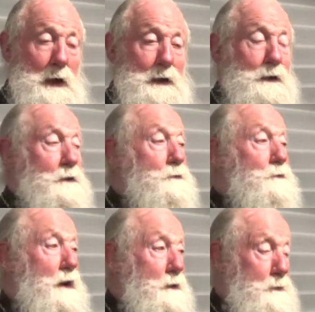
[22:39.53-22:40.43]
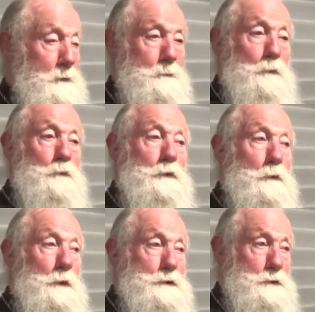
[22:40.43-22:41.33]
And it is faith to
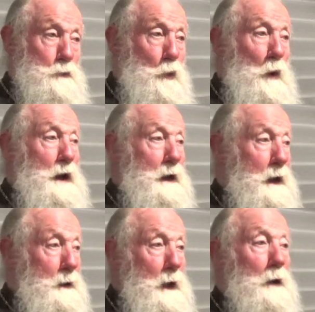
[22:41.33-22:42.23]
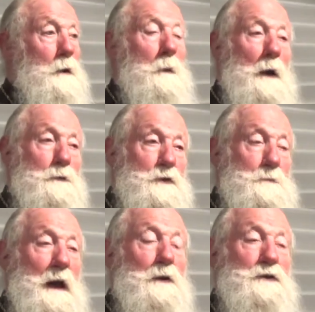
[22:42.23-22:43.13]
which we can
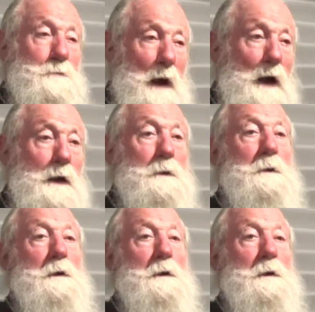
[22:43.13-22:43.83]
aspire.